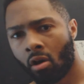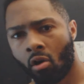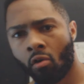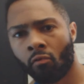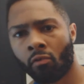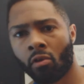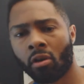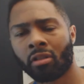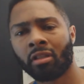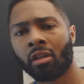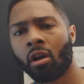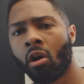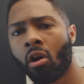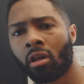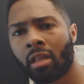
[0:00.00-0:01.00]
over onto
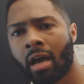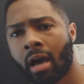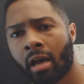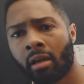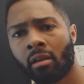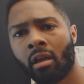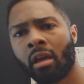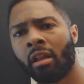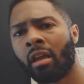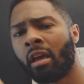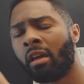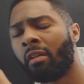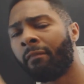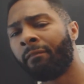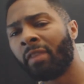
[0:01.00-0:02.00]
the online
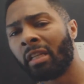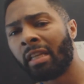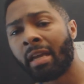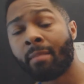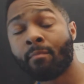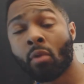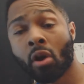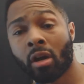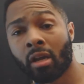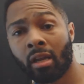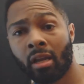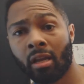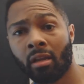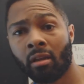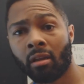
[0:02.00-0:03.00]
and affiliate
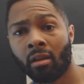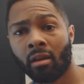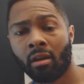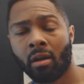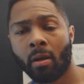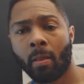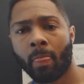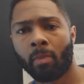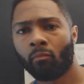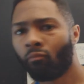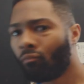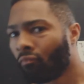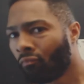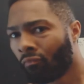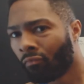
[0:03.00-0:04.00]
marketing,
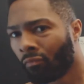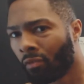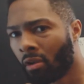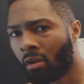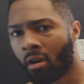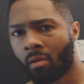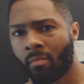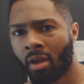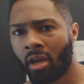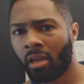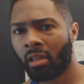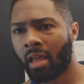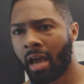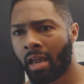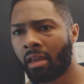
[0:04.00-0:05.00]
you know what I
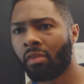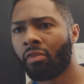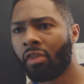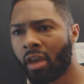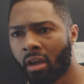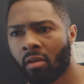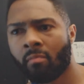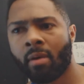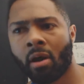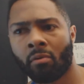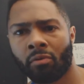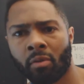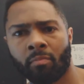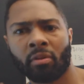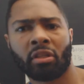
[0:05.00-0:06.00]
mean? Like, think
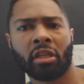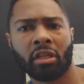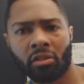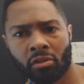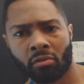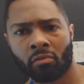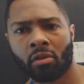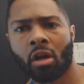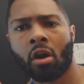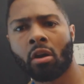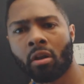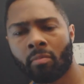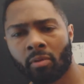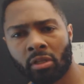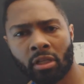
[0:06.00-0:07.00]
about the potential, the
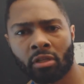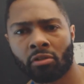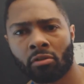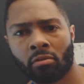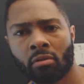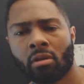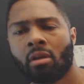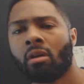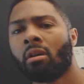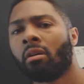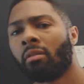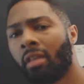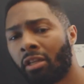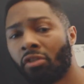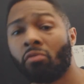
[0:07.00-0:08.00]
earning potential
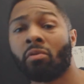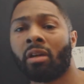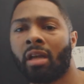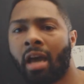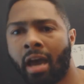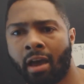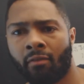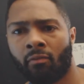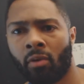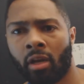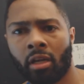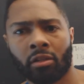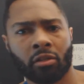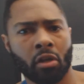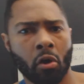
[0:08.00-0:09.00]
that you can have with
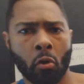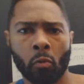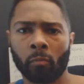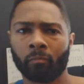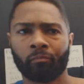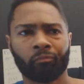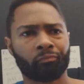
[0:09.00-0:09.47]
it. So